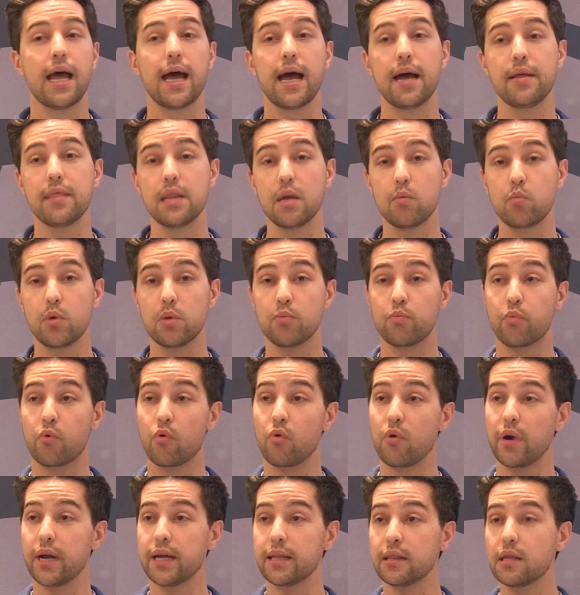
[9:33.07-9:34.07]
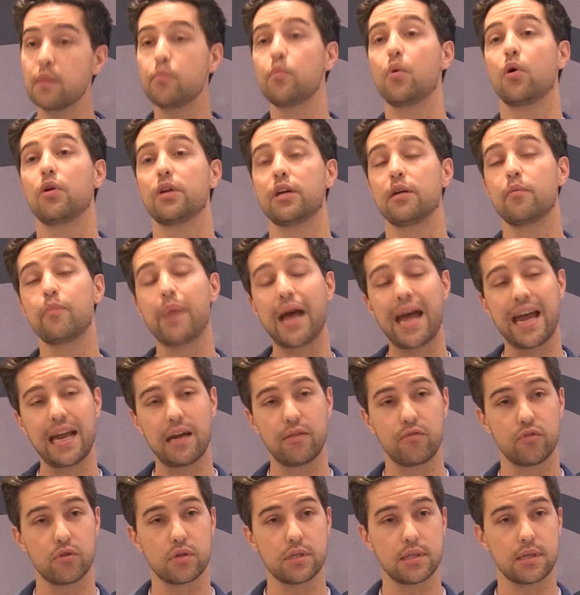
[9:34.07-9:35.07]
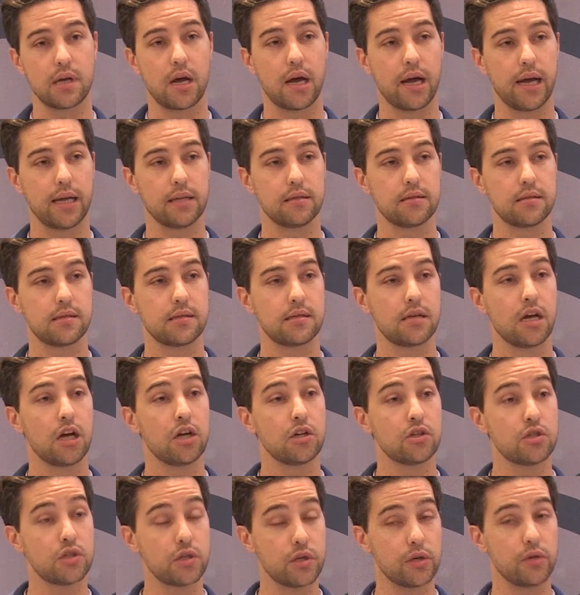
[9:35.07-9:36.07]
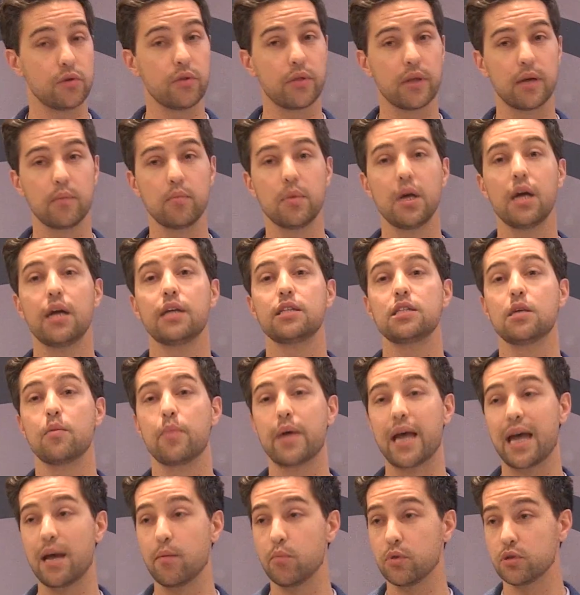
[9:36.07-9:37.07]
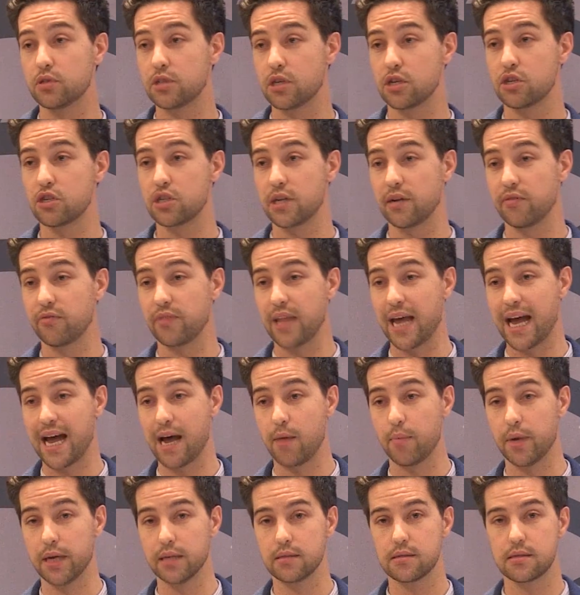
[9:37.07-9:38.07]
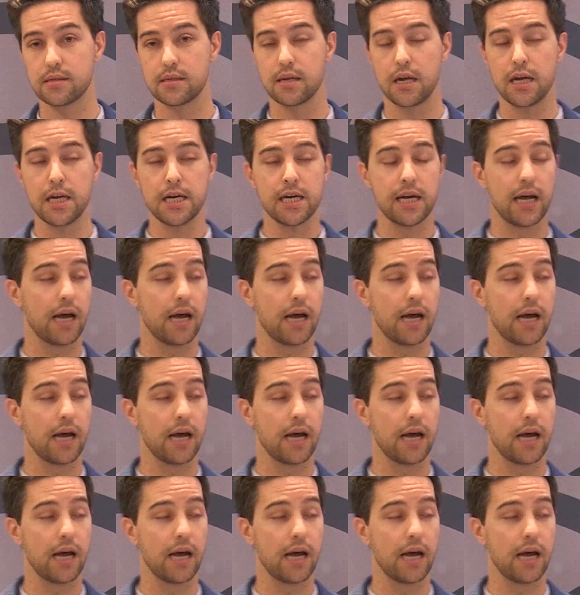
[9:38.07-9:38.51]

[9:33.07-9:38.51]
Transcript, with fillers: and then we bring the body of behavioural science to them to be able to shift their habits.